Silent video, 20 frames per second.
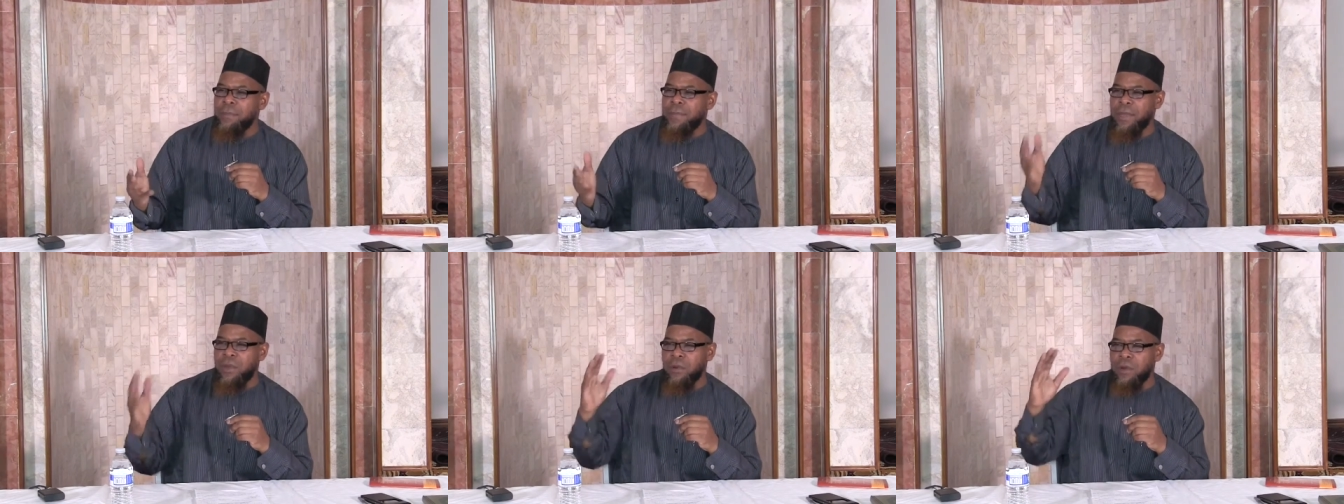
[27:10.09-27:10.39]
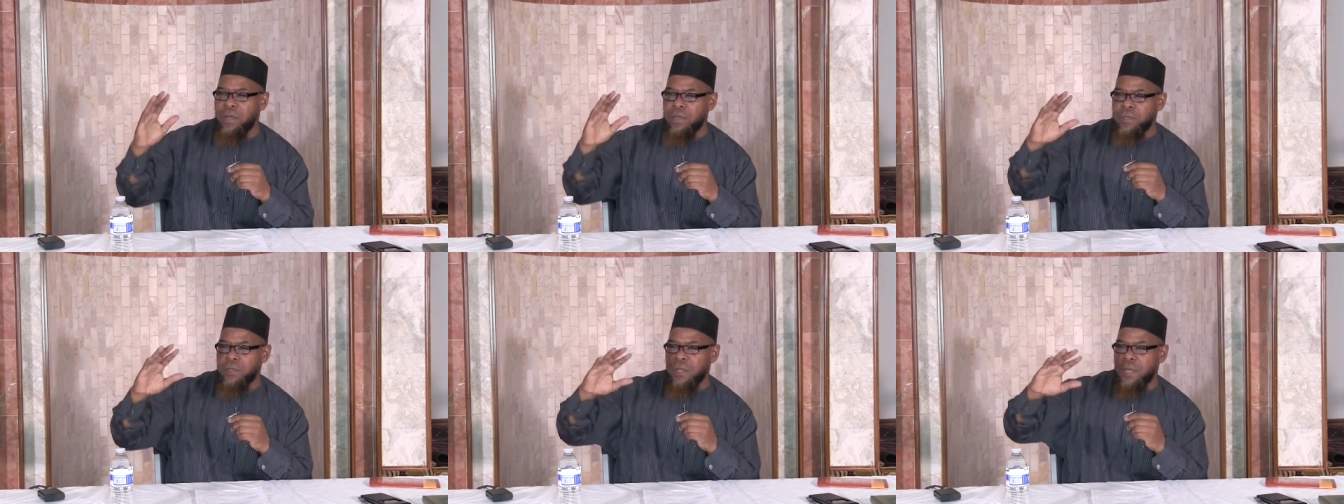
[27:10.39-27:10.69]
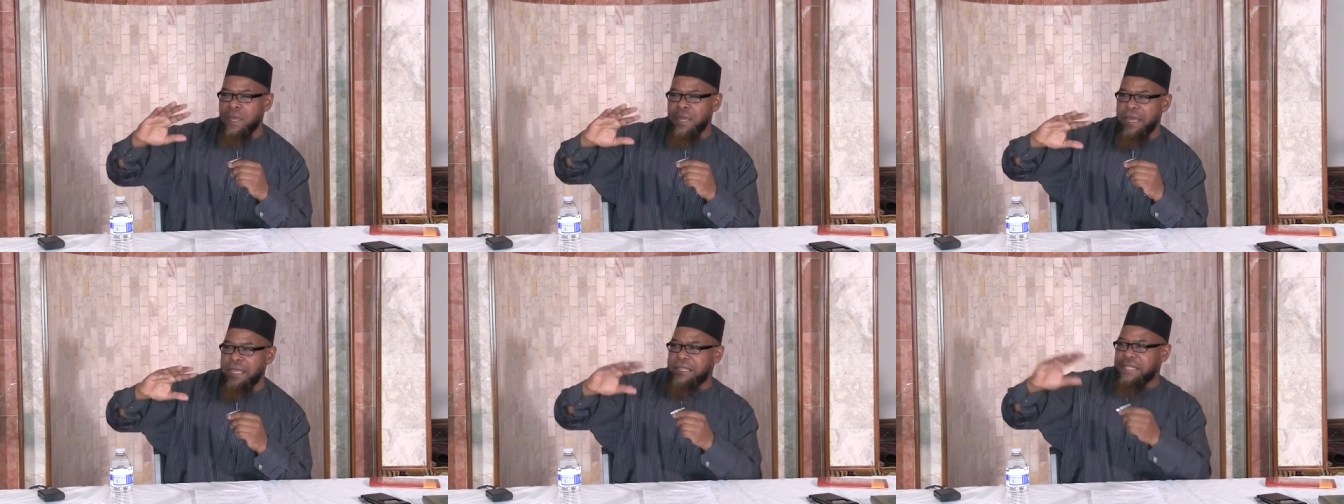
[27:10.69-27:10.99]

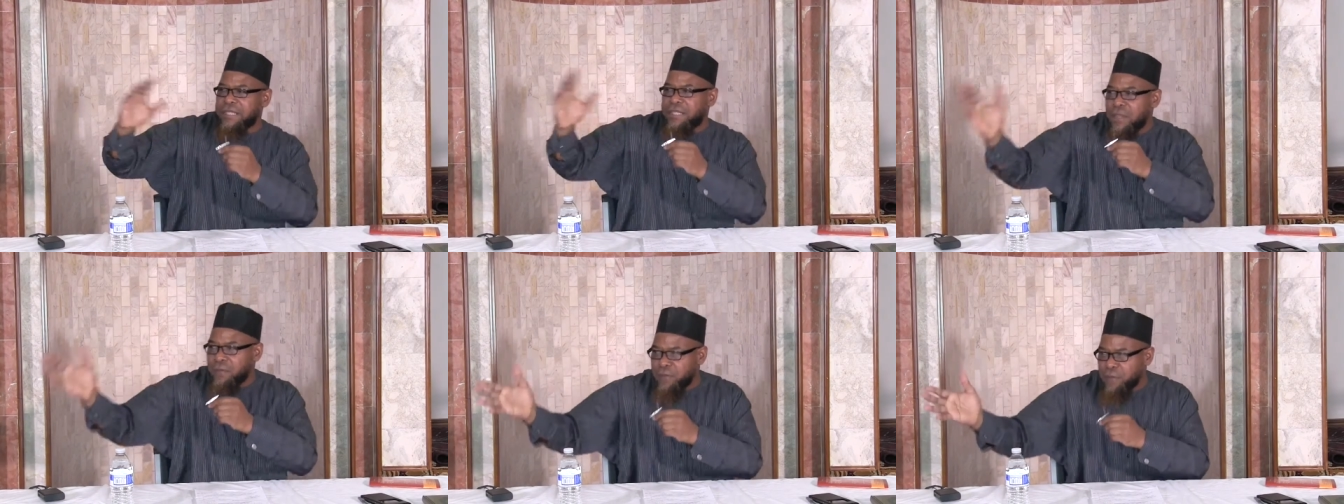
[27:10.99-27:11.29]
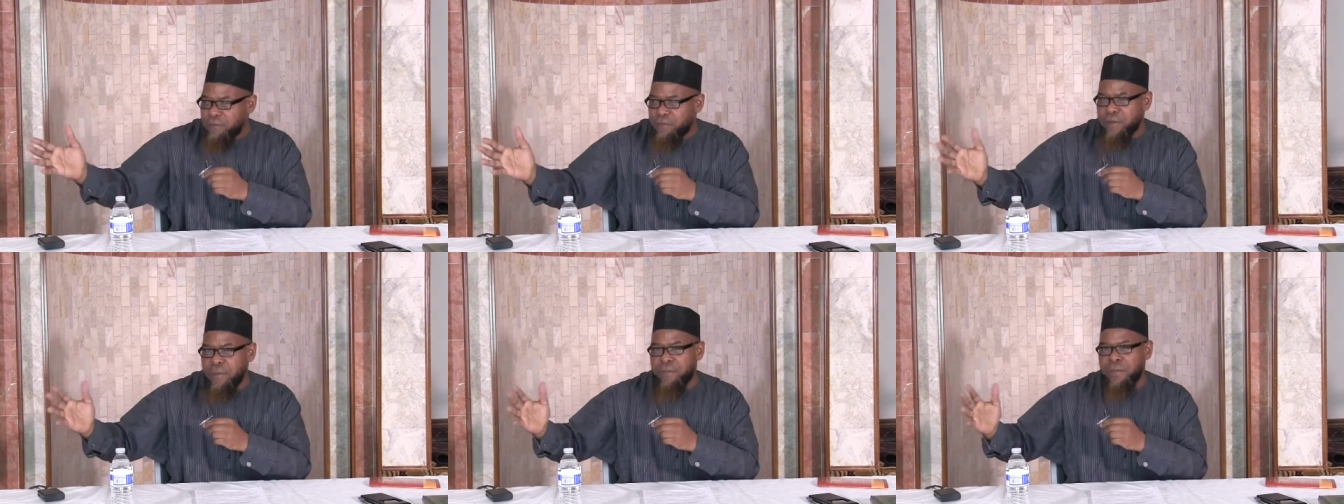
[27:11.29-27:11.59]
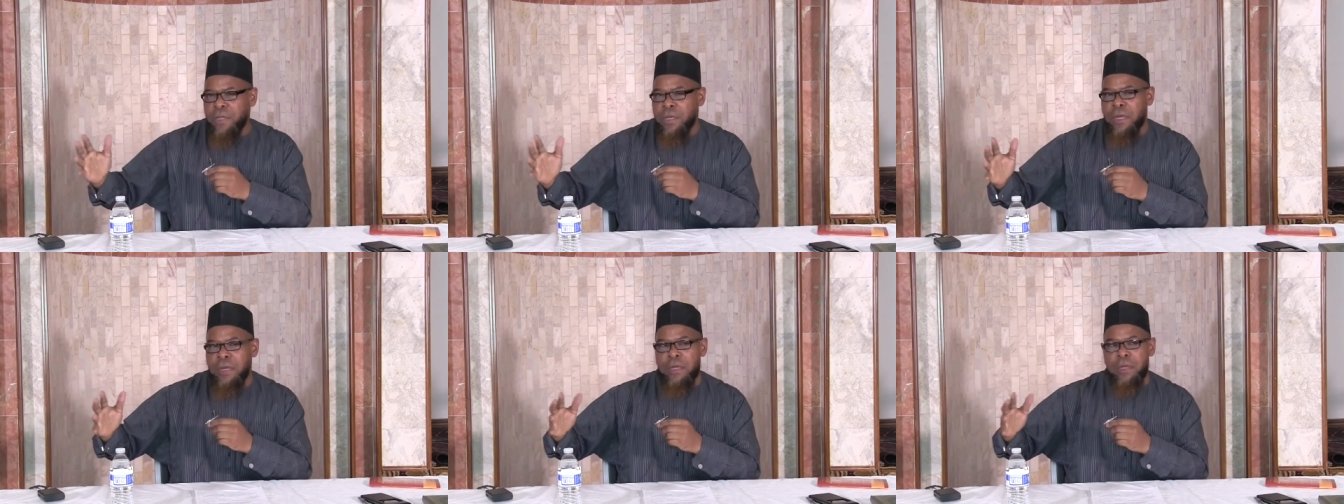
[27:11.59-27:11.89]
because it's different
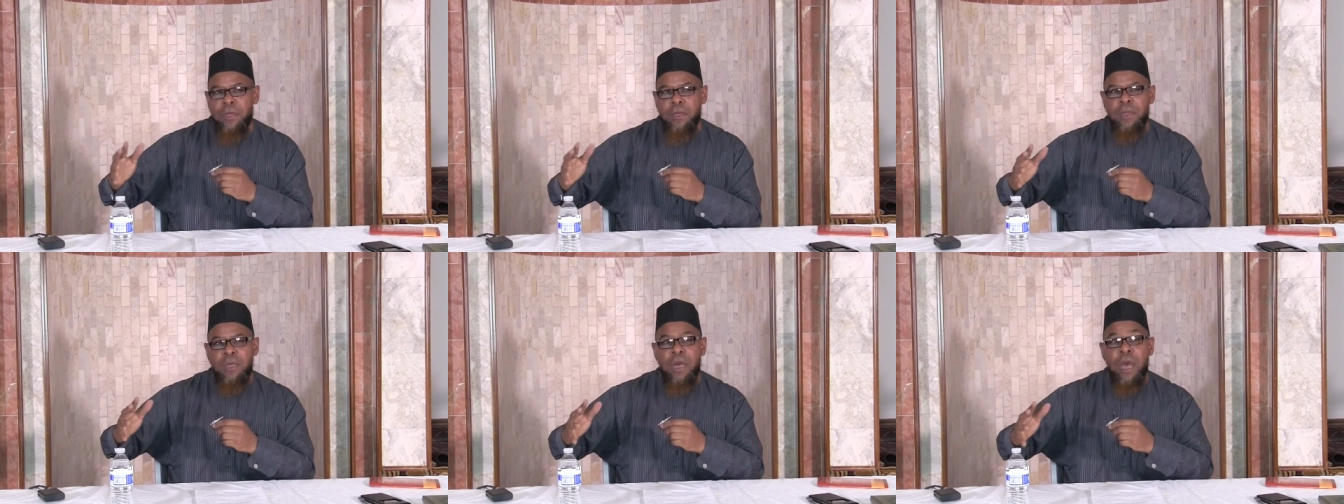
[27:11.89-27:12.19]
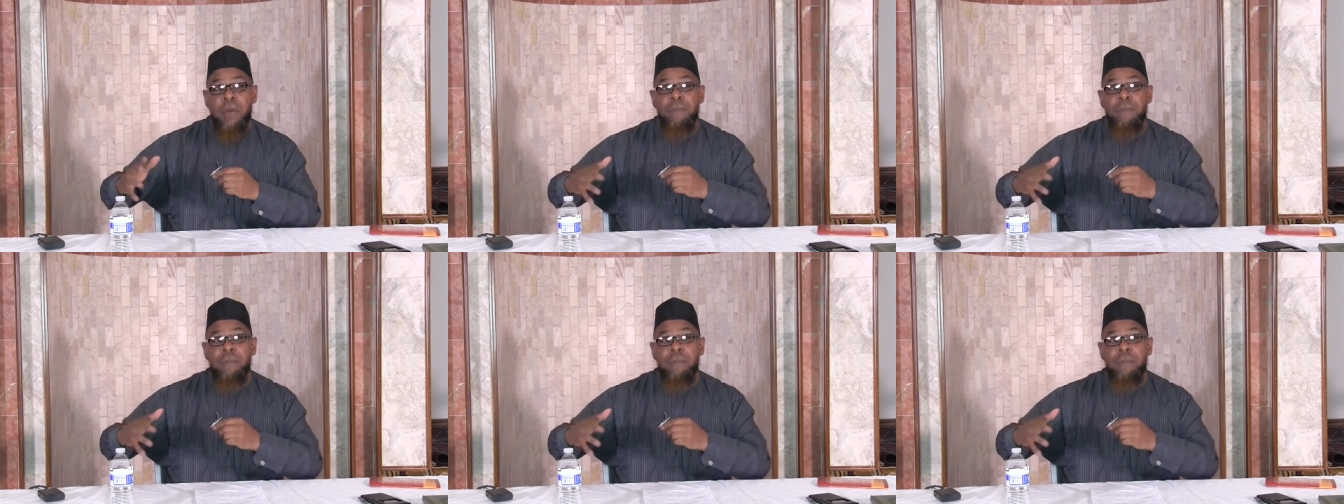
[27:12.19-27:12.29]
from the